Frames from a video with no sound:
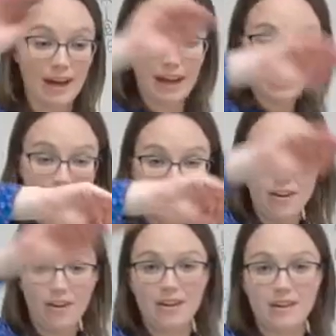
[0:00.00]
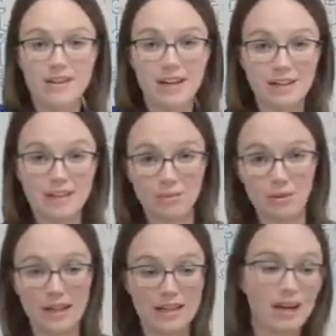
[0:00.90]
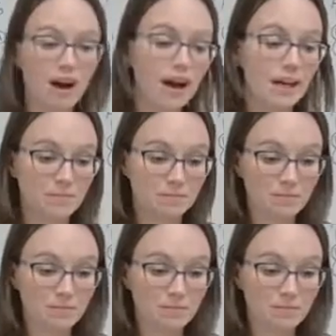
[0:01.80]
and they are connected with a tie.